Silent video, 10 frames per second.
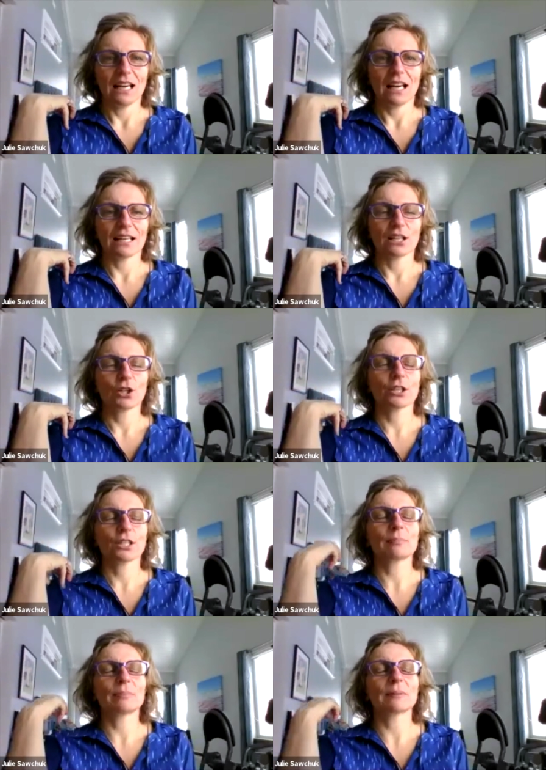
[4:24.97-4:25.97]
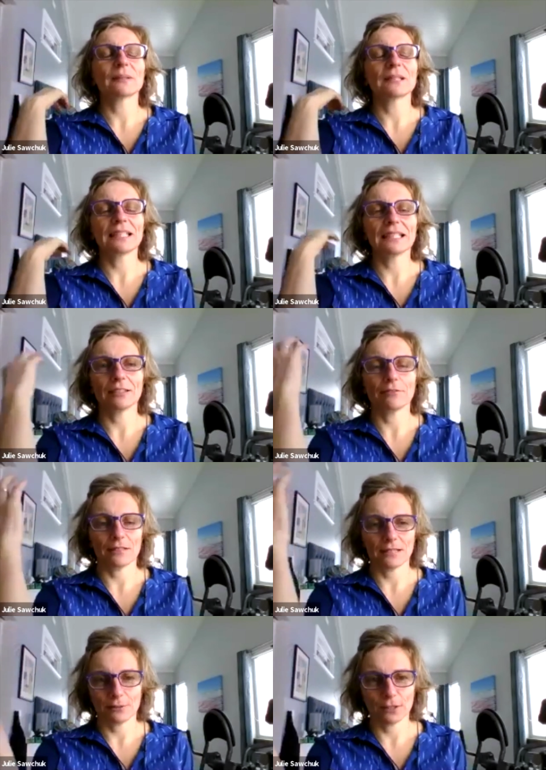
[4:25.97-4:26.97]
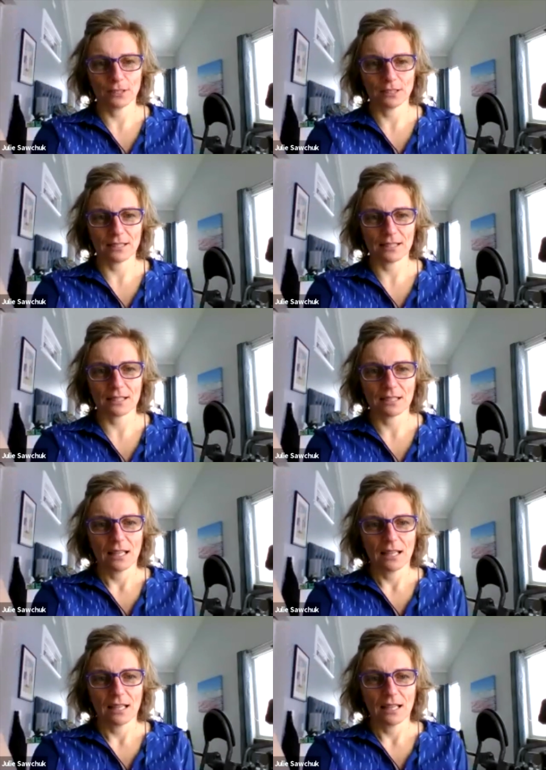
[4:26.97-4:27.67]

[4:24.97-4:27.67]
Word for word: i couldn't believe the difference